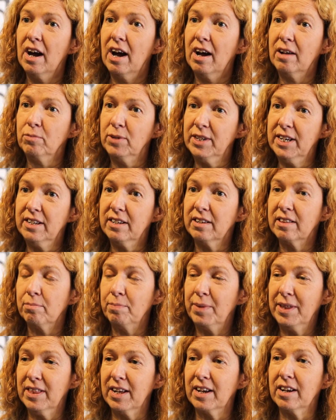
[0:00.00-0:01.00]
and we need to
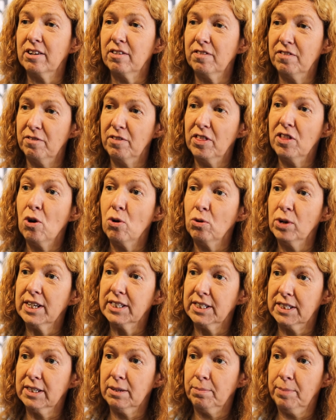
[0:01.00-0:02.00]
be thinking of the
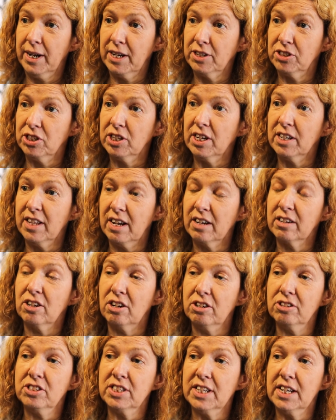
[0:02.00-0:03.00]
holistic picture, and that
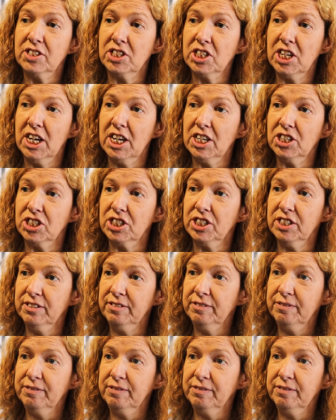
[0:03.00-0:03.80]
includes education.